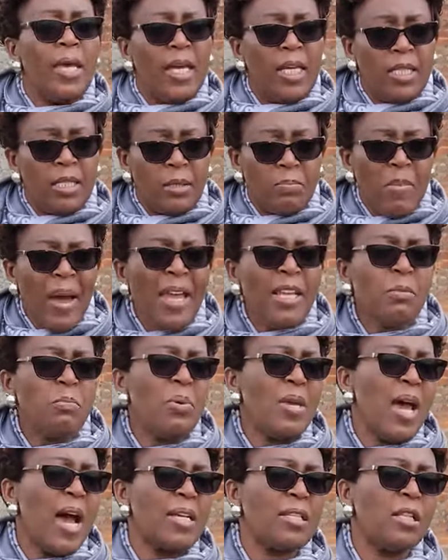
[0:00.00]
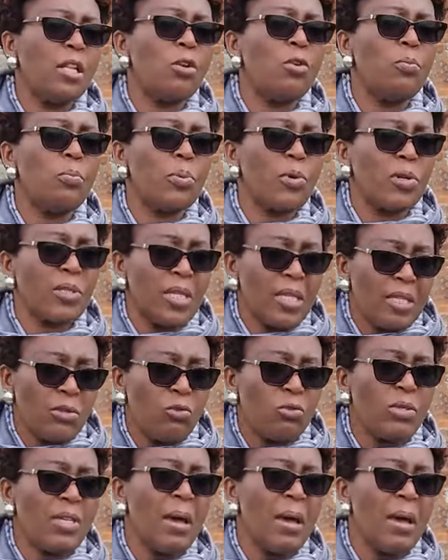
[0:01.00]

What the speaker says: It might be a slow process, to